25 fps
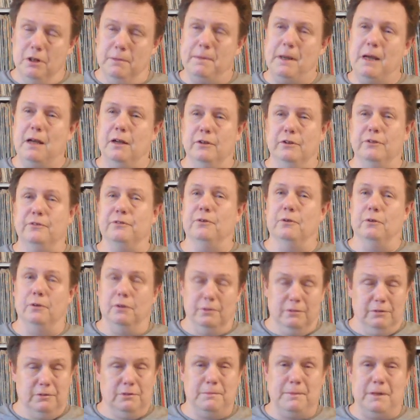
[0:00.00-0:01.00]
It
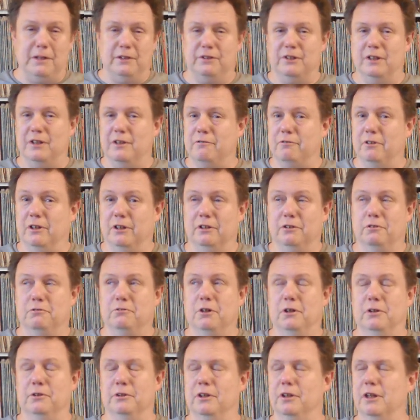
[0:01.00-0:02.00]
was about, say, 300
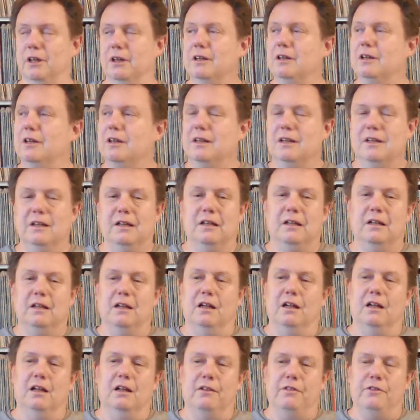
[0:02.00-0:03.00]
kroner
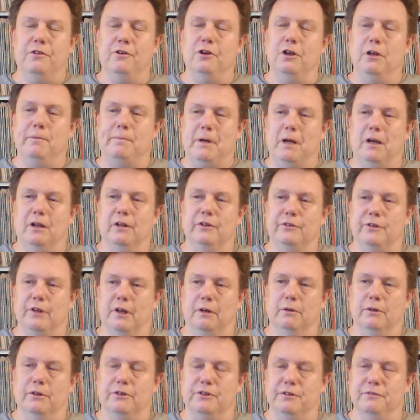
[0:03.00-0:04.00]
then. £30 they
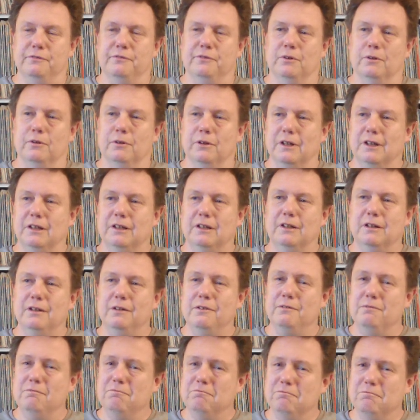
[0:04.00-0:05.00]
were asking for it. And I
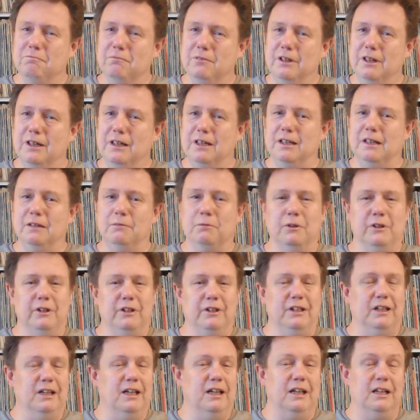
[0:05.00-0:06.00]
really wanted
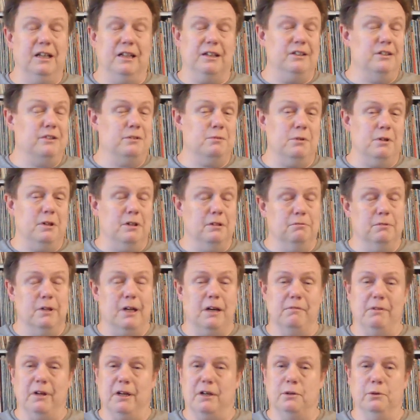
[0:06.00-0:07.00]
to get it because it's quite a
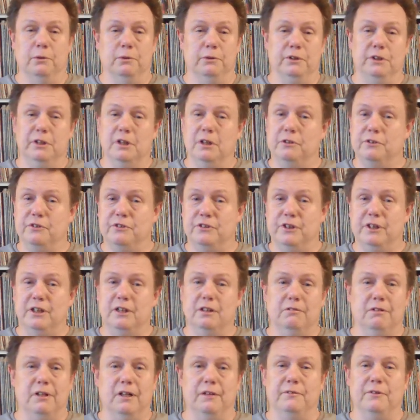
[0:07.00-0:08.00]
rare record. You don't see
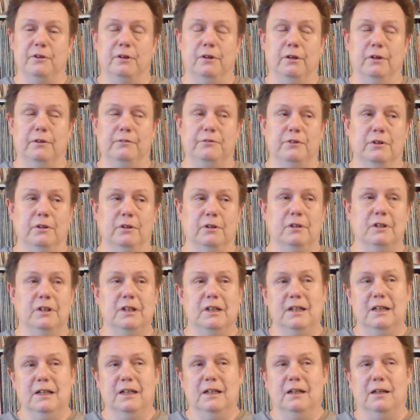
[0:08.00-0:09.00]
it around very often.
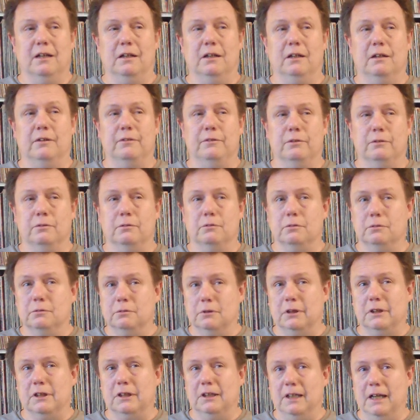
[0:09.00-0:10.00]
And I thought, well,
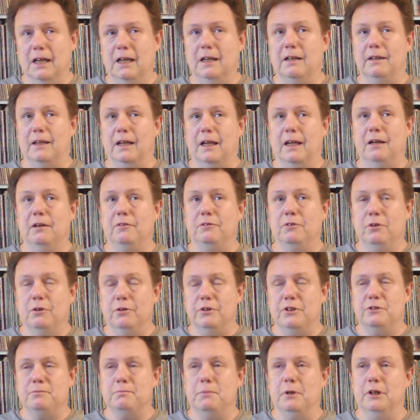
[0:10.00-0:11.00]
I could get that. I've got
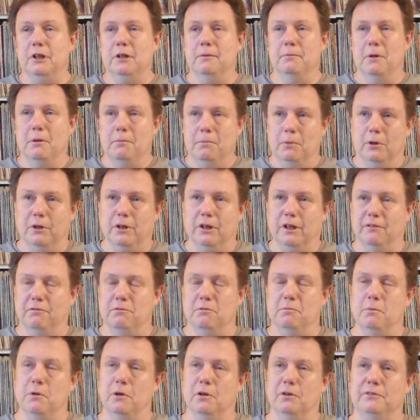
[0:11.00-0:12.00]
this money in my pocket for
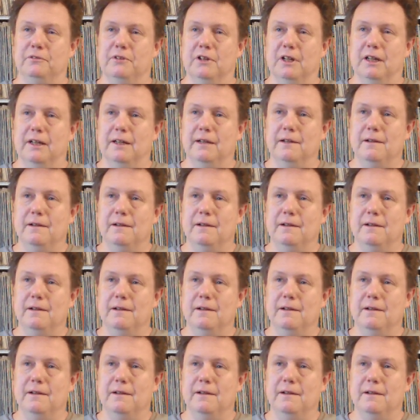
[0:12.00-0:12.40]
my birthday.